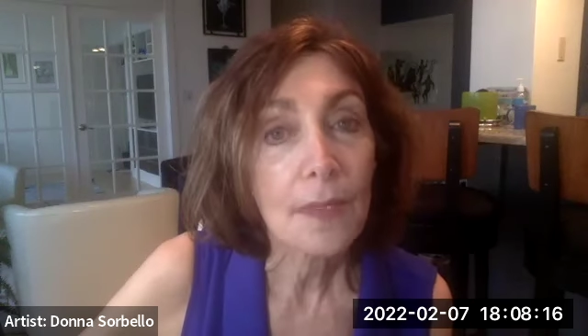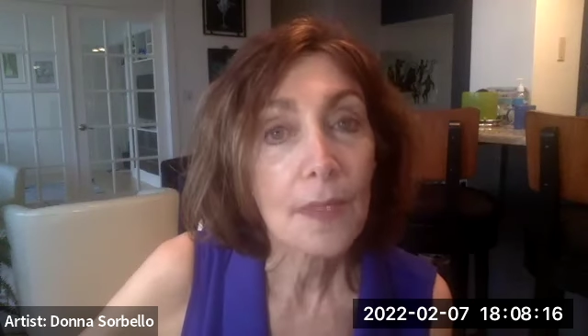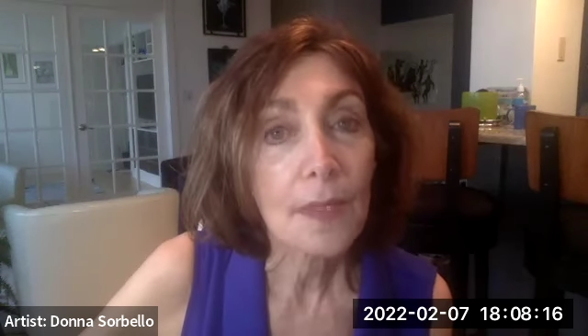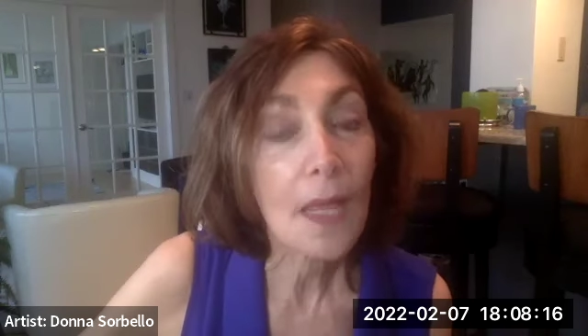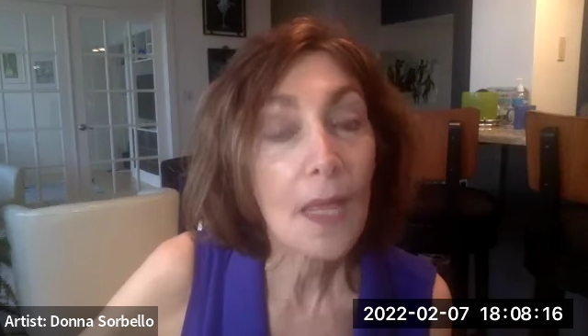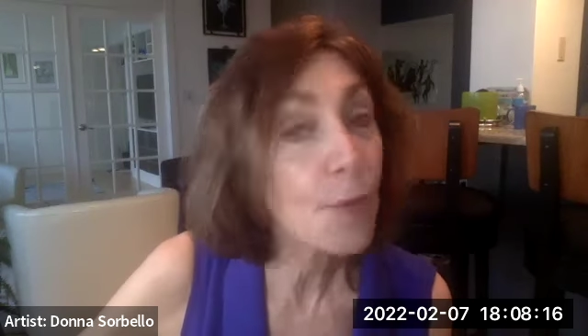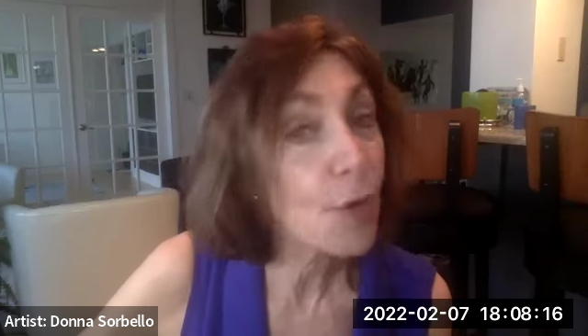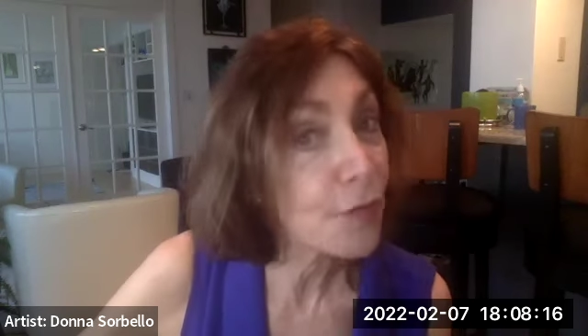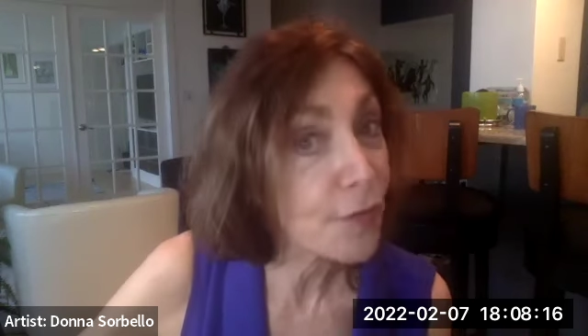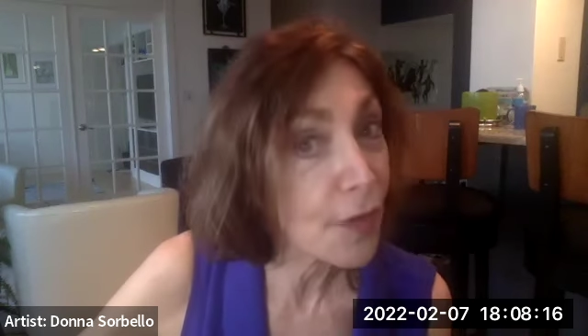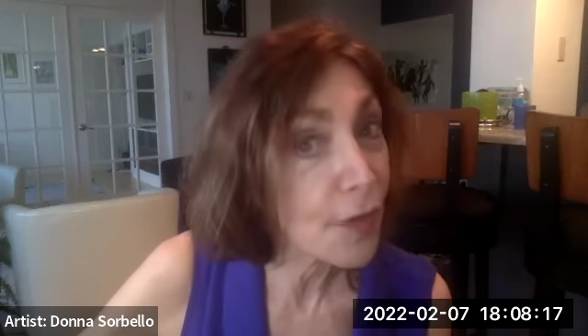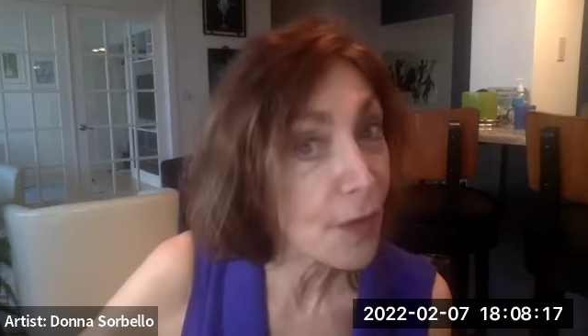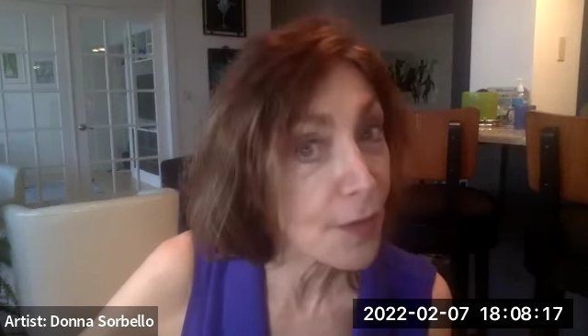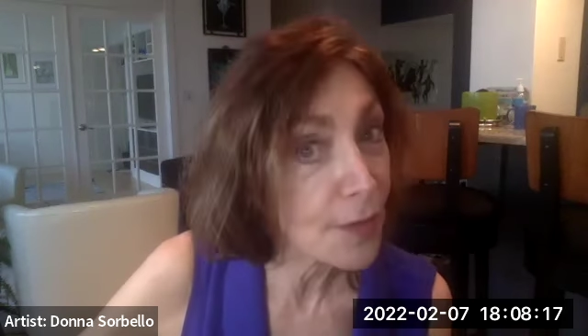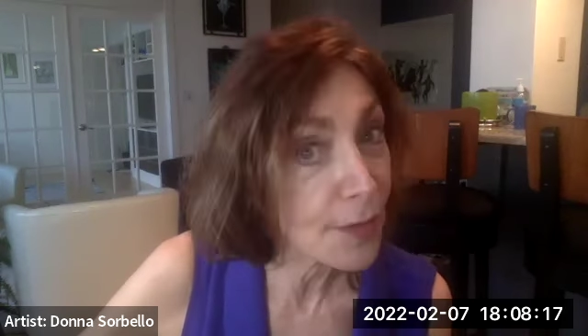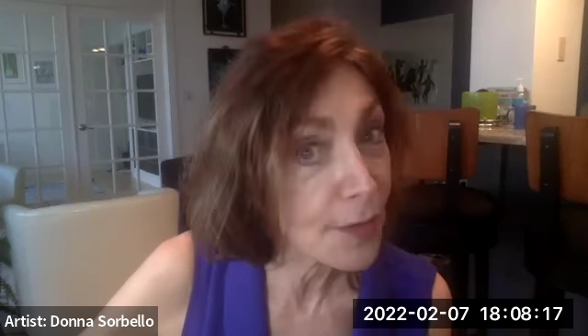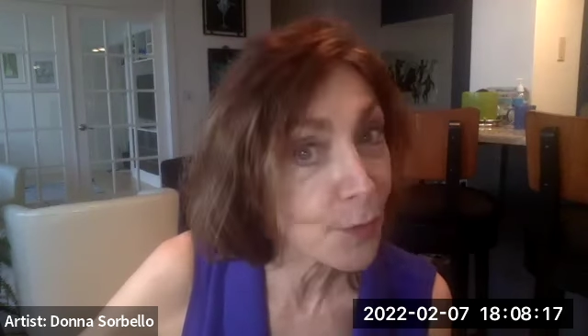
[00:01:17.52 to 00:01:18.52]
I'm off
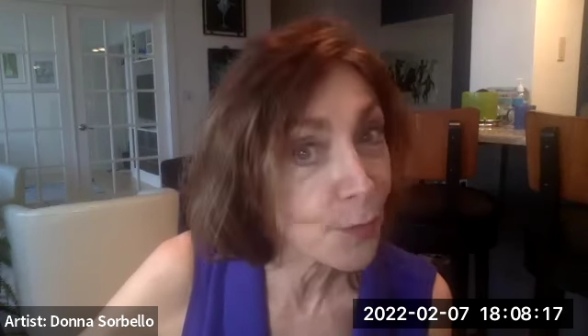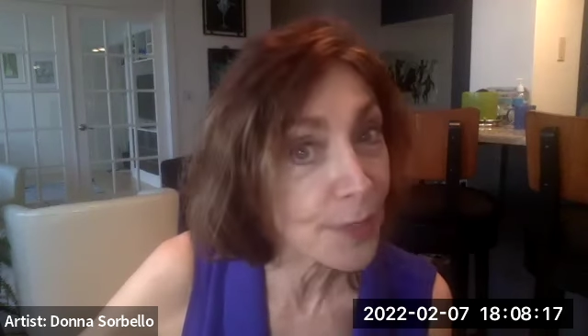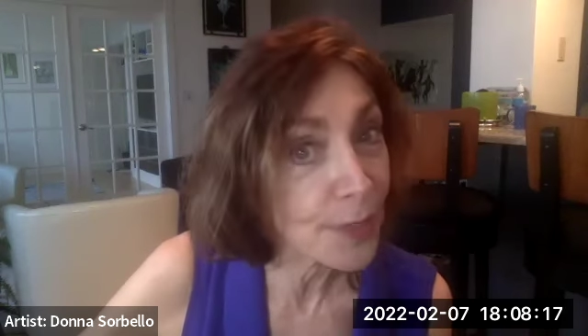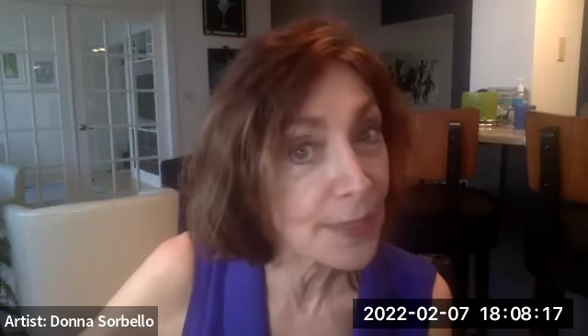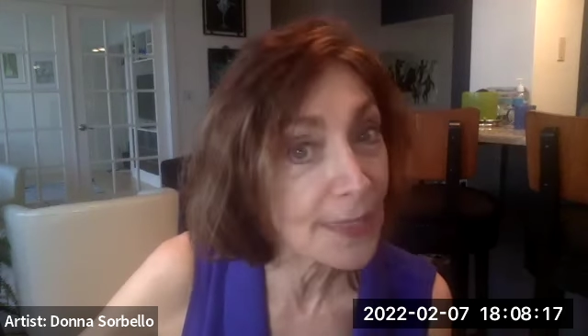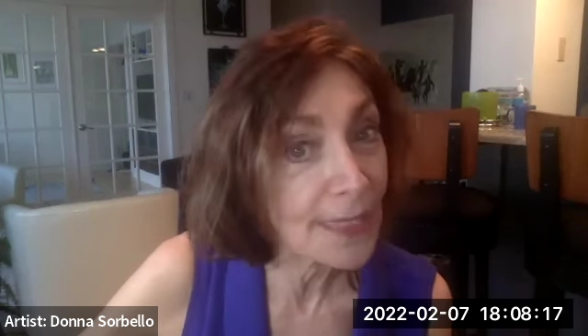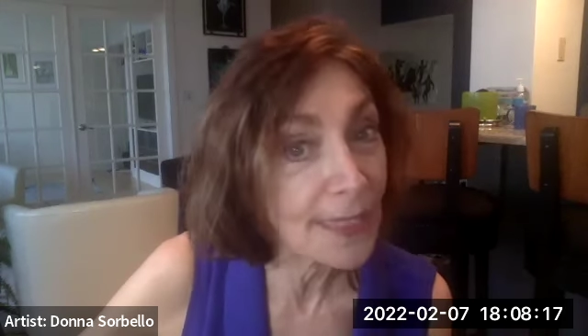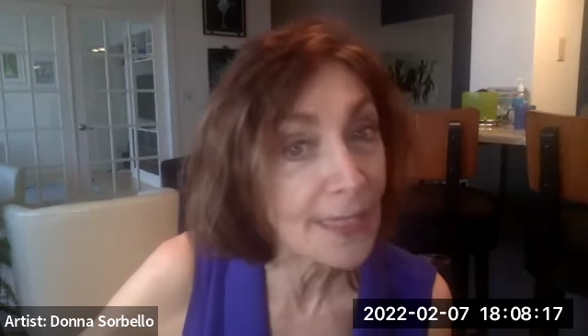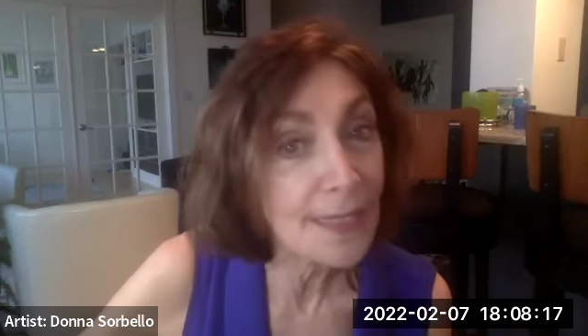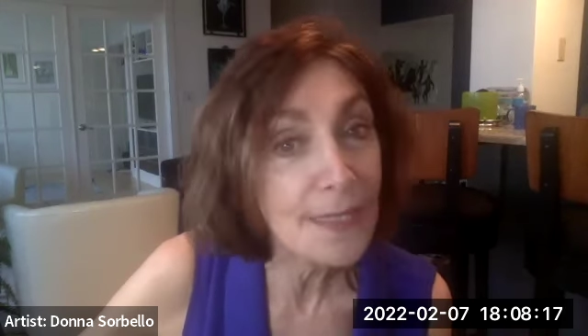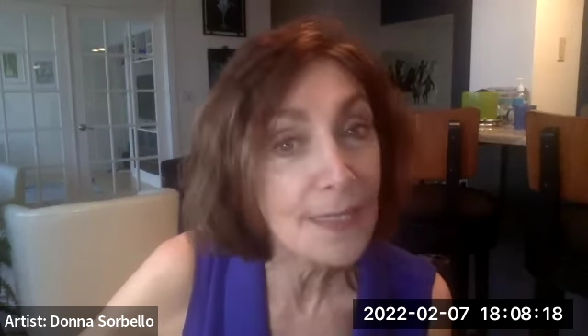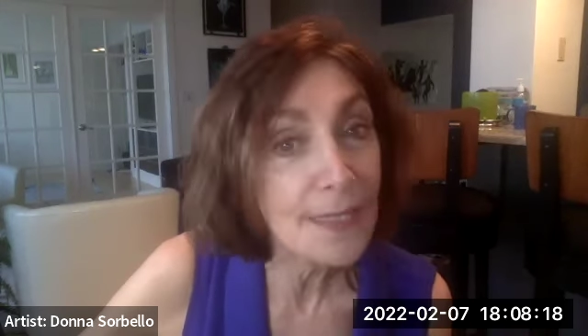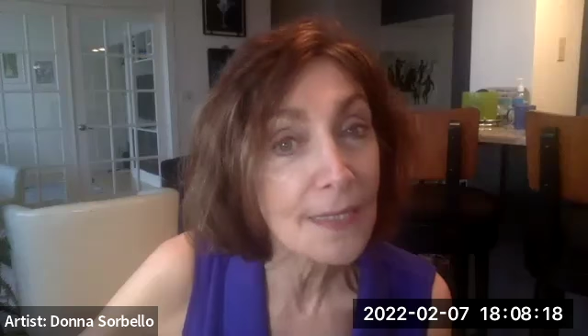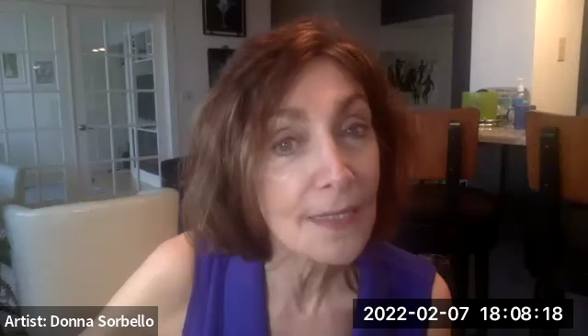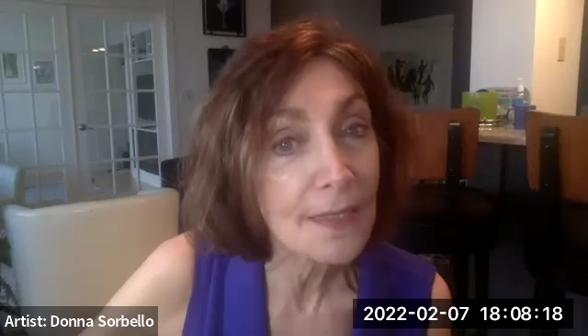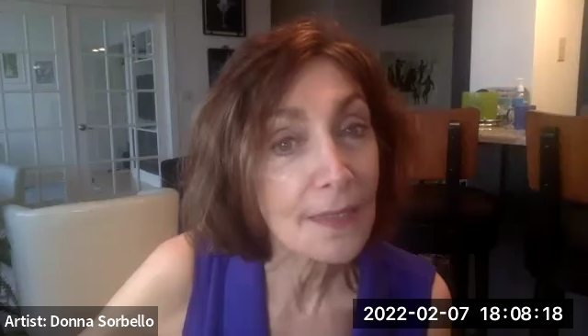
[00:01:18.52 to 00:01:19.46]
guard, I realize.